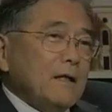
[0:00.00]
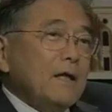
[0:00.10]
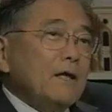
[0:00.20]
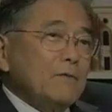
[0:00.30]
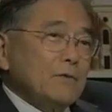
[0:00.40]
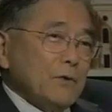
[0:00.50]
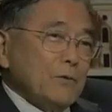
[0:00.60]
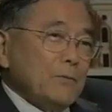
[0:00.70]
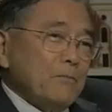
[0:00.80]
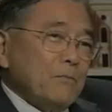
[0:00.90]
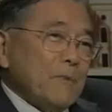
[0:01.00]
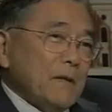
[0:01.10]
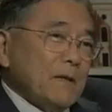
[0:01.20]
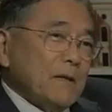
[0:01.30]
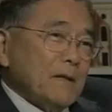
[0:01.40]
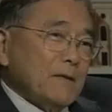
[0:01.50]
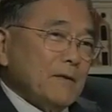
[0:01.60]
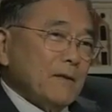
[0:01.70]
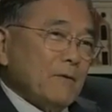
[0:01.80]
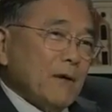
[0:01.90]
gives you
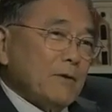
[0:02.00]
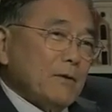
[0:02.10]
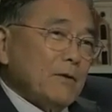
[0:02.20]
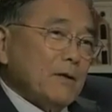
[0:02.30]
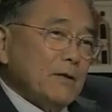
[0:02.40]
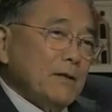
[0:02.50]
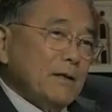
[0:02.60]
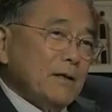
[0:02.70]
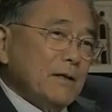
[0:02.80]
the greater good.